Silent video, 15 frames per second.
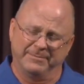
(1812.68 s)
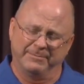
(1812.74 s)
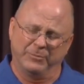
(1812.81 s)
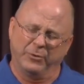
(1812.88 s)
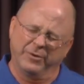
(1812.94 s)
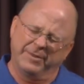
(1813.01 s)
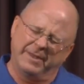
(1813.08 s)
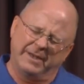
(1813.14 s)

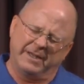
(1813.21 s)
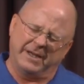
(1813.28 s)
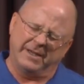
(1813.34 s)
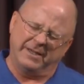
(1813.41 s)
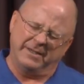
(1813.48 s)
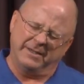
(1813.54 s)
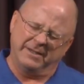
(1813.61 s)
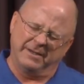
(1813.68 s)
more than
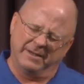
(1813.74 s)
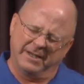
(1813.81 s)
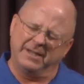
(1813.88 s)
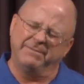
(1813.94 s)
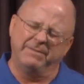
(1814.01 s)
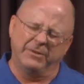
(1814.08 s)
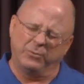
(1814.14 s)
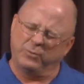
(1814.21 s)
I
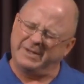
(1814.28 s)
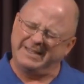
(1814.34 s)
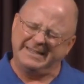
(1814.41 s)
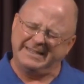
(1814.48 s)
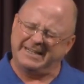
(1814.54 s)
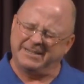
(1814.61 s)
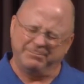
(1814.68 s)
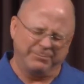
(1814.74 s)
love the
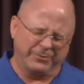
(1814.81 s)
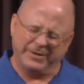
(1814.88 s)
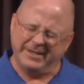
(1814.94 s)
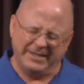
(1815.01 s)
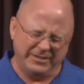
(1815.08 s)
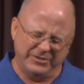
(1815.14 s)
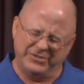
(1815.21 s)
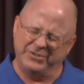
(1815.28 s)
one I'm
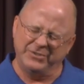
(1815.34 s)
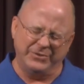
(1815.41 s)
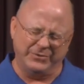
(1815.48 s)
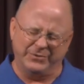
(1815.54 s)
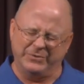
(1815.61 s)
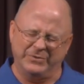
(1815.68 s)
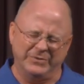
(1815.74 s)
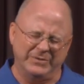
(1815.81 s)
praying
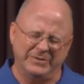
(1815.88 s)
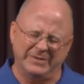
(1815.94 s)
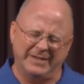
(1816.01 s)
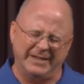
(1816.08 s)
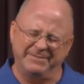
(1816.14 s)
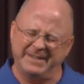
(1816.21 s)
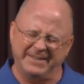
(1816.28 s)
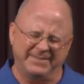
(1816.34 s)
to.
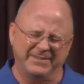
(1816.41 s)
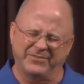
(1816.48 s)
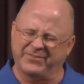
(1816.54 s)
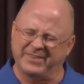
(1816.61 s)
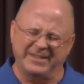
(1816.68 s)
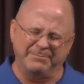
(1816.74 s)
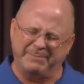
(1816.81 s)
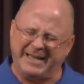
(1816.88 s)
I've got this
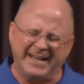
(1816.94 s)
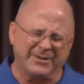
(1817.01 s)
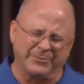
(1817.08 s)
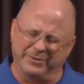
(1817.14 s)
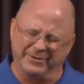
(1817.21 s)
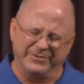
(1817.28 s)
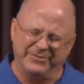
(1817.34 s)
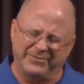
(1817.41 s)
thing
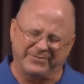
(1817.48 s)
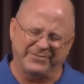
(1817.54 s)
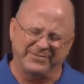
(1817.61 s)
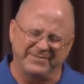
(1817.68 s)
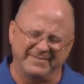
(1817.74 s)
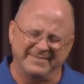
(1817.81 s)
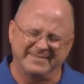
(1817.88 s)
backwards.